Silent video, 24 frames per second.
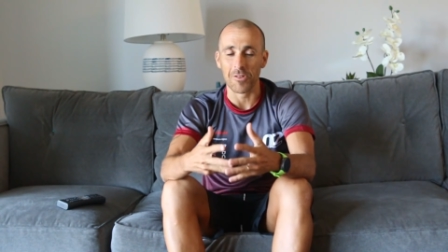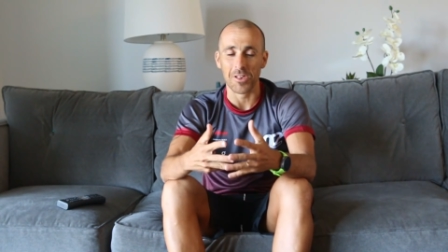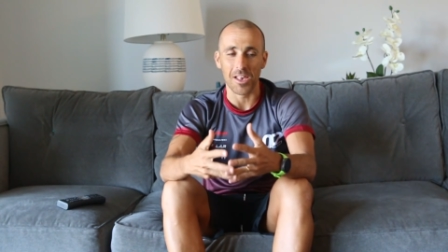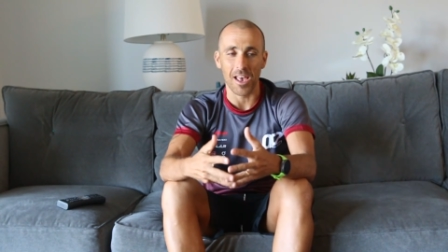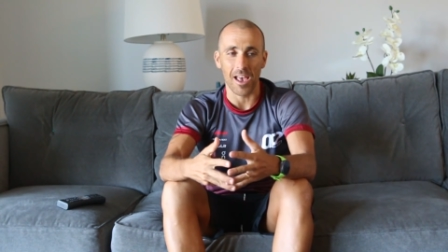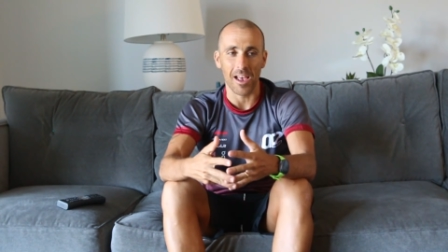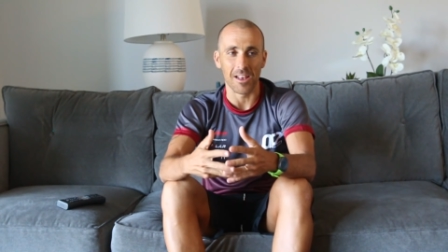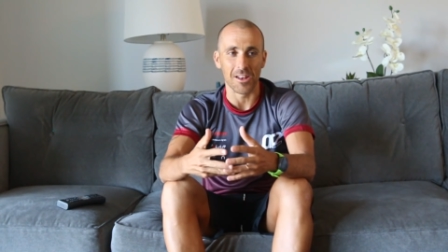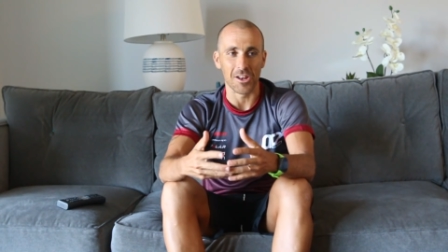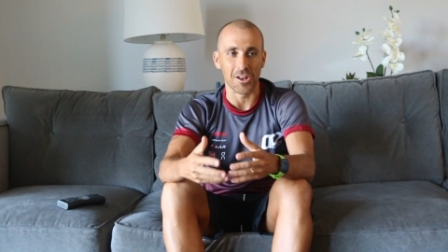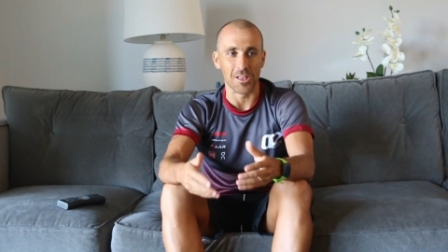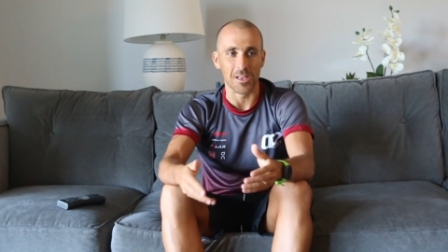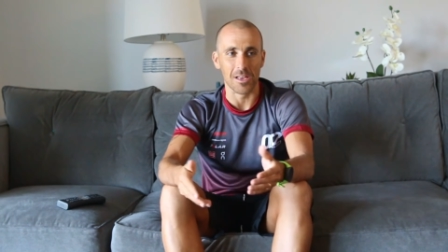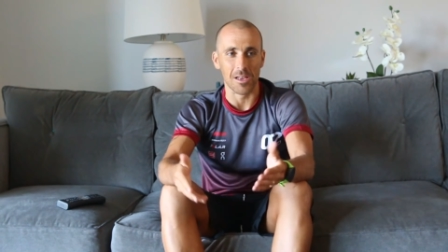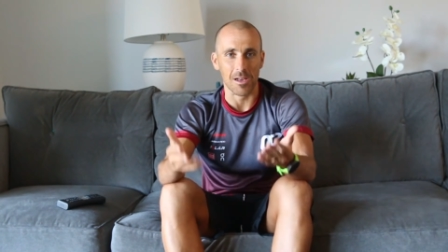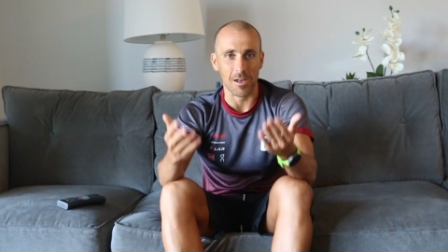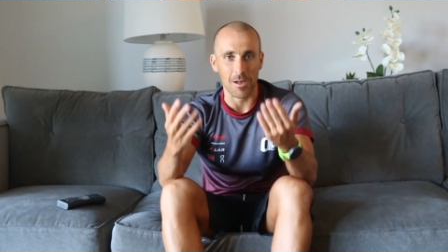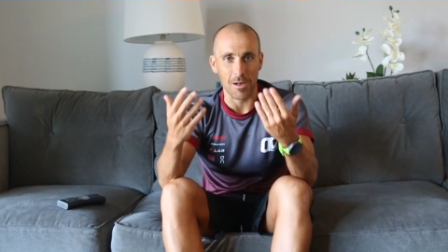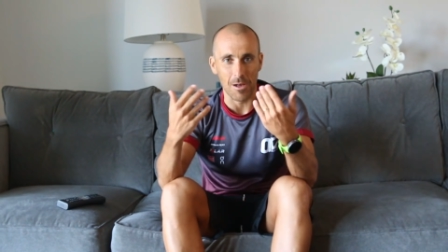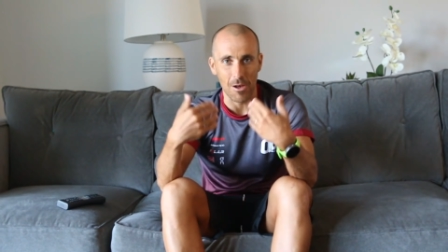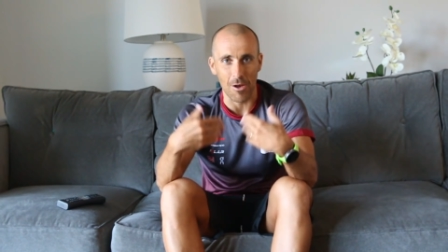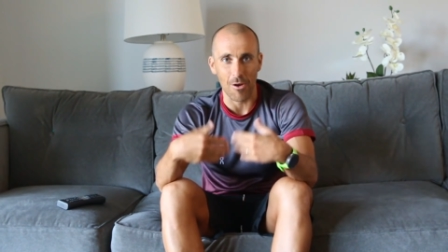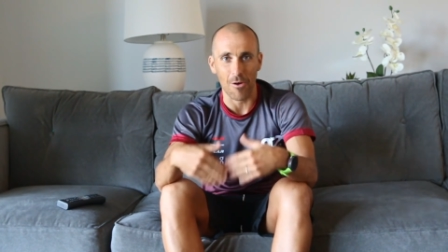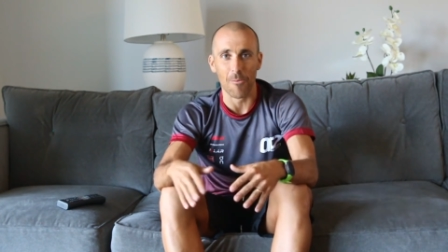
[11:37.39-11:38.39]
was actually
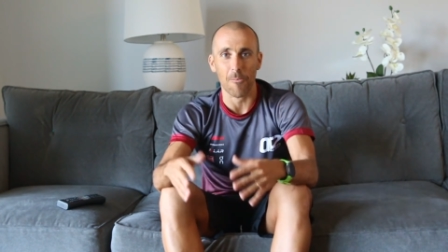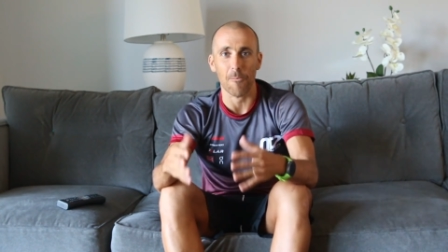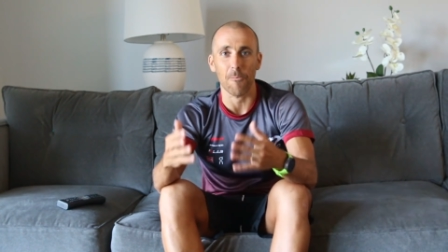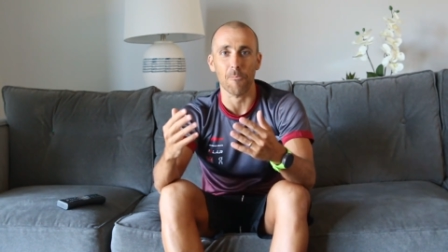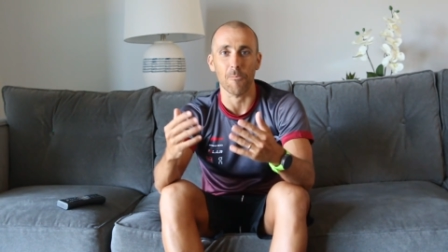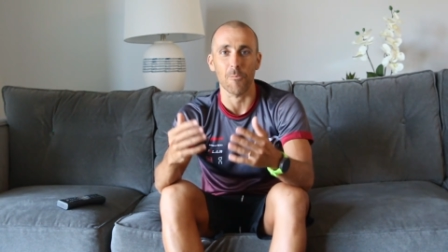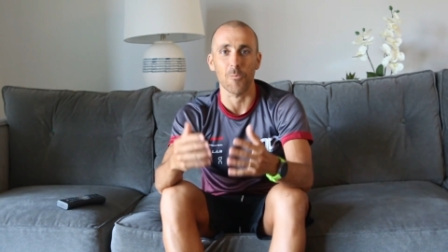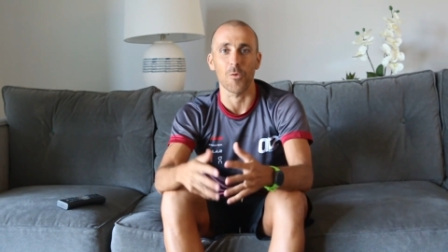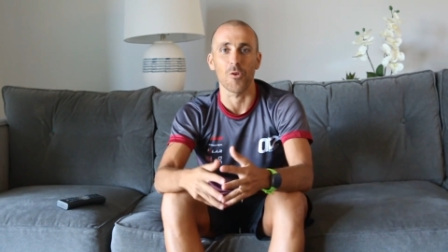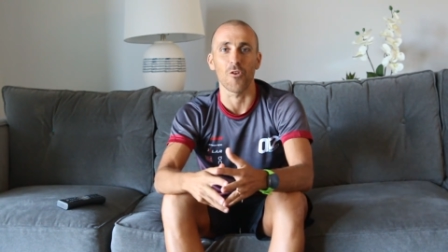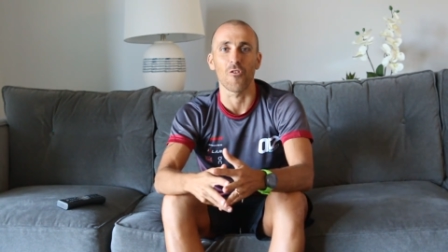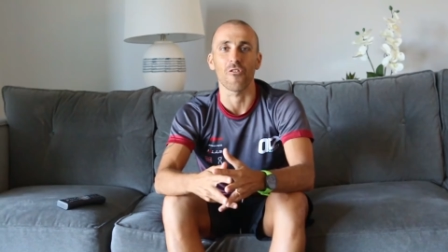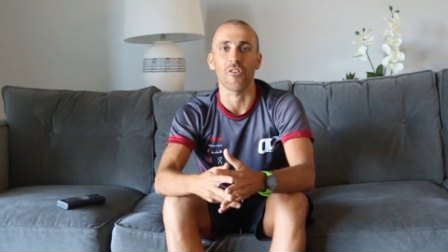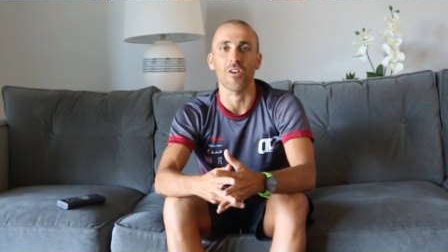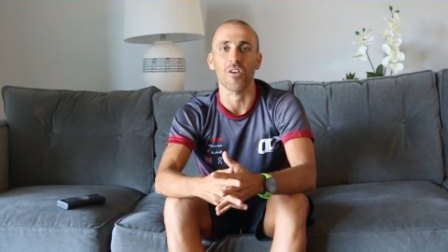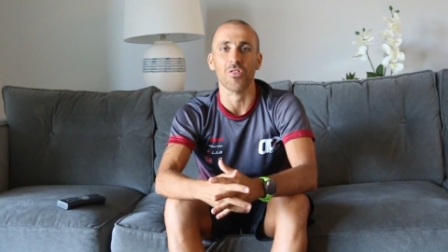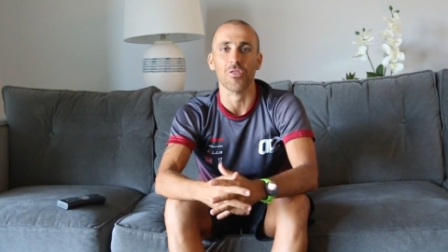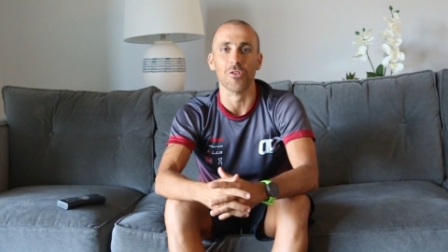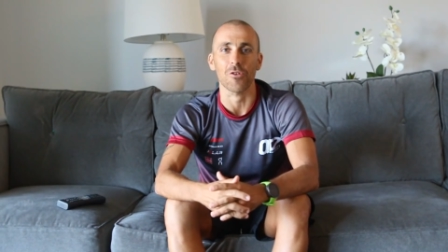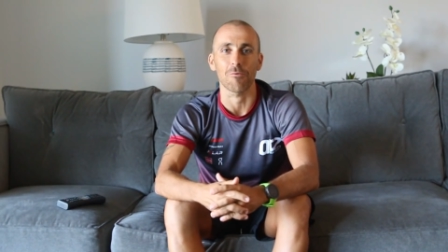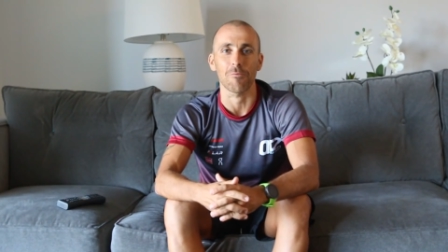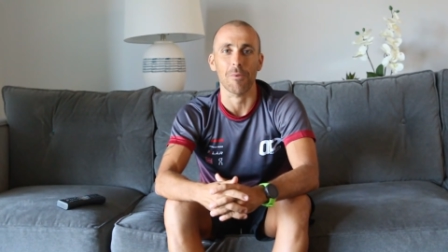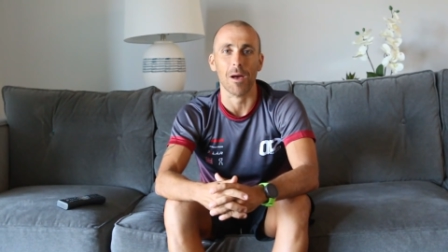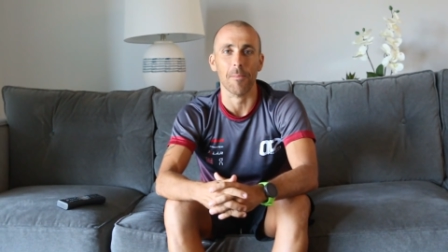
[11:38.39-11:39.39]

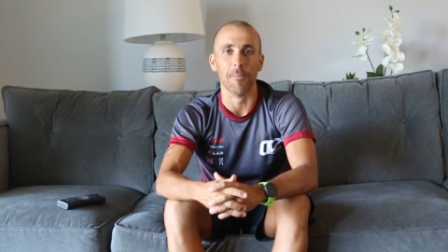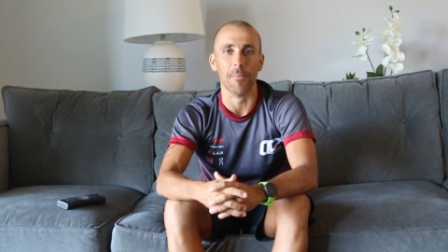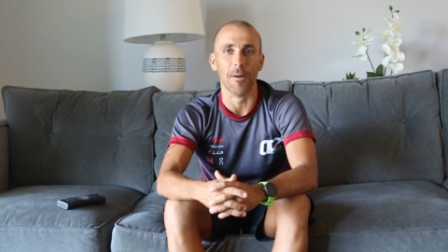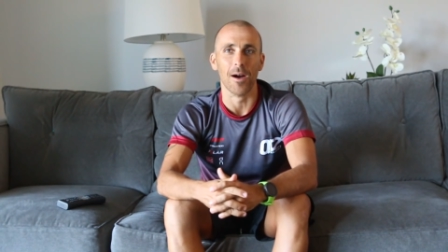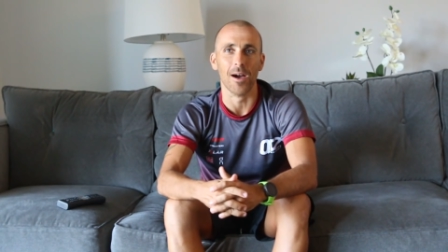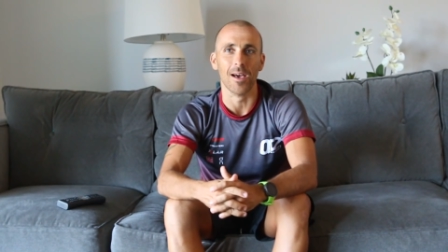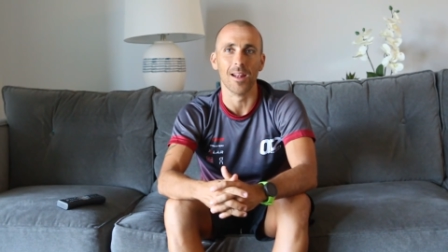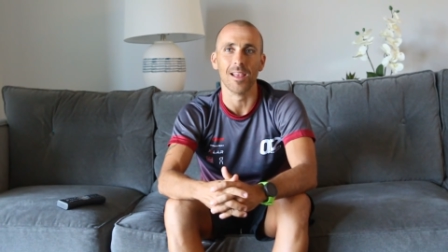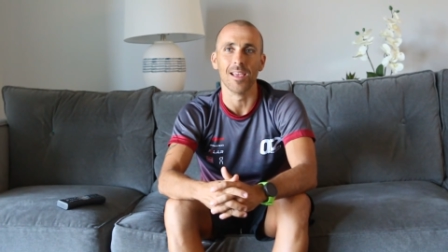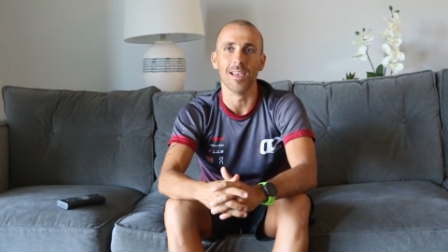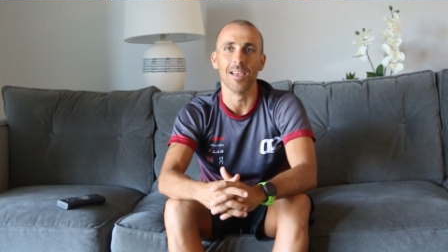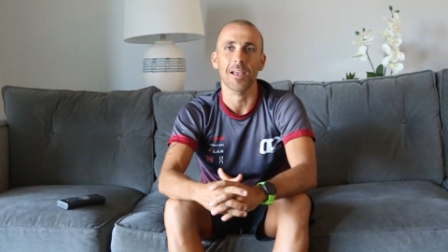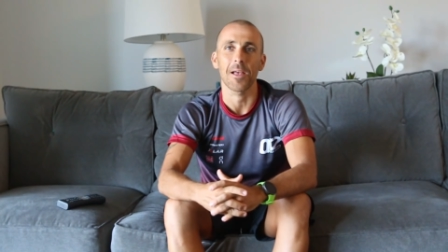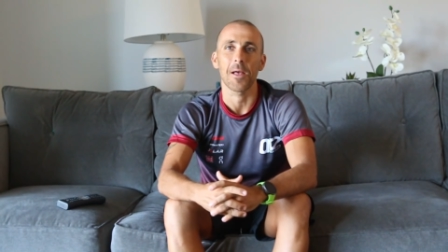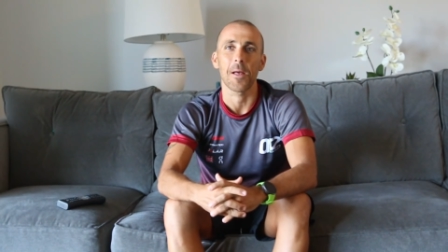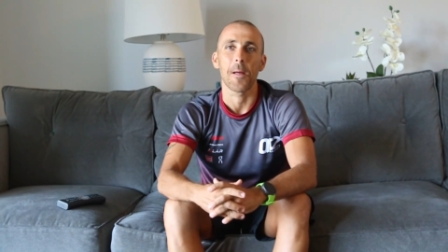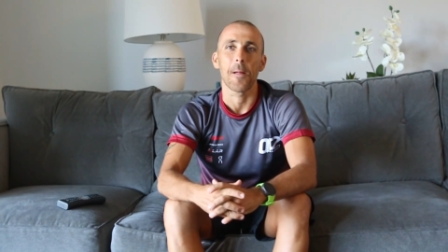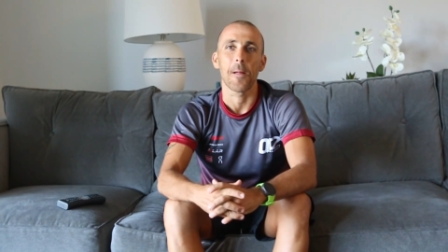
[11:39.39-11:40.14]
moving through my body,